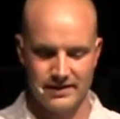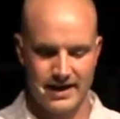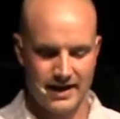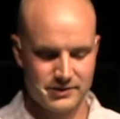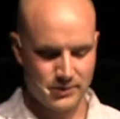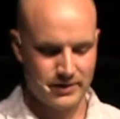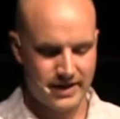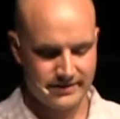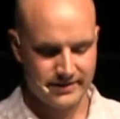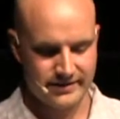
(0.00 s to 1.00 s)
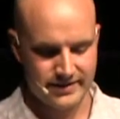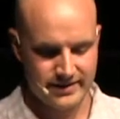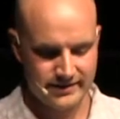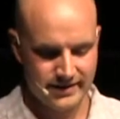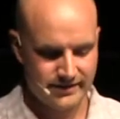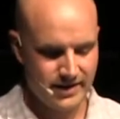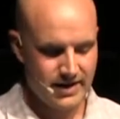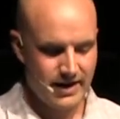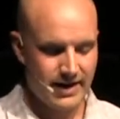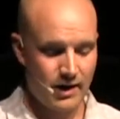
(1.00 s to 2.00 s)
In Acts 28 16, it says,
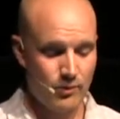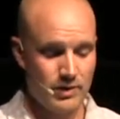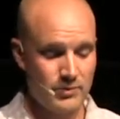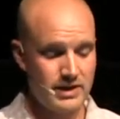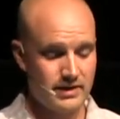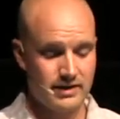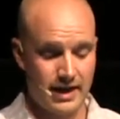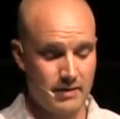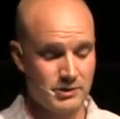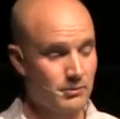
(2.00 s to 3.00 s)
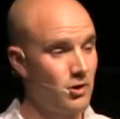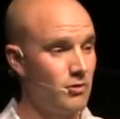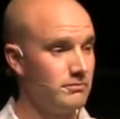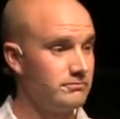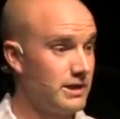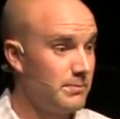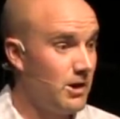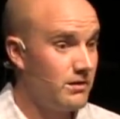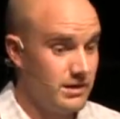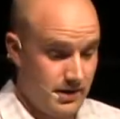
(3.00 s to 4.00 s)
Now when we came to Rome, that's
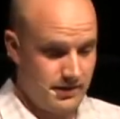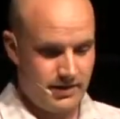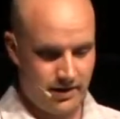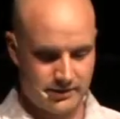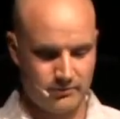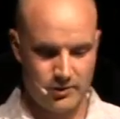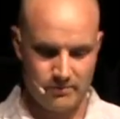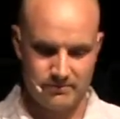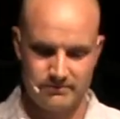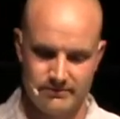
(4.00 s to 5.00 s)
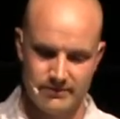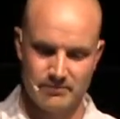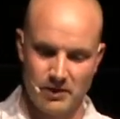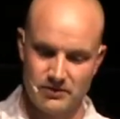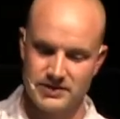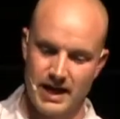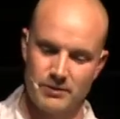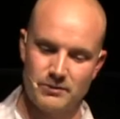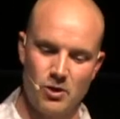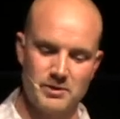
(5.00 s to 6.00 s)
Paul, he got, he got to Rome. Paul's
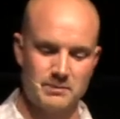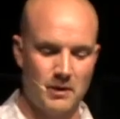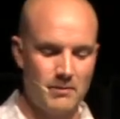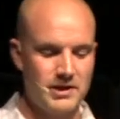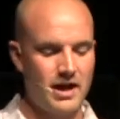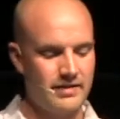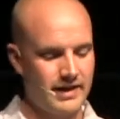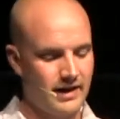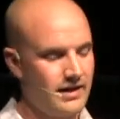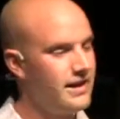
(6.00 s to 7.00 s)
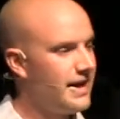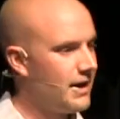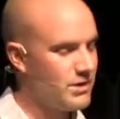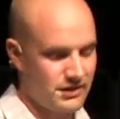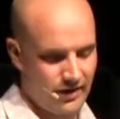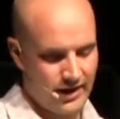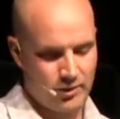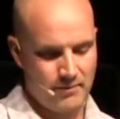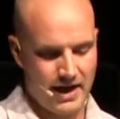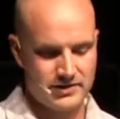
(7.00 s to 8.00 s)
now in Rome. He's probably not there how he thought
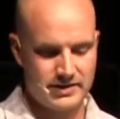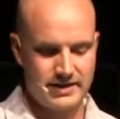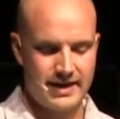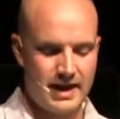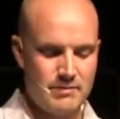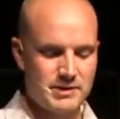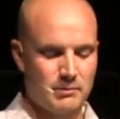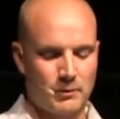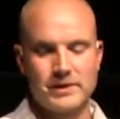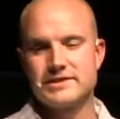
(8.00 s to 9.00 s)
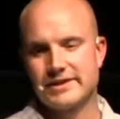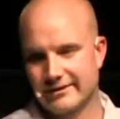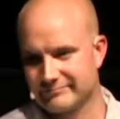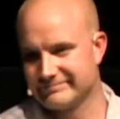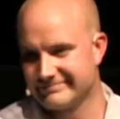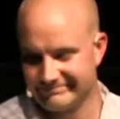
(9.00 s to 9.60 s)
or imagined. He came as a prisoner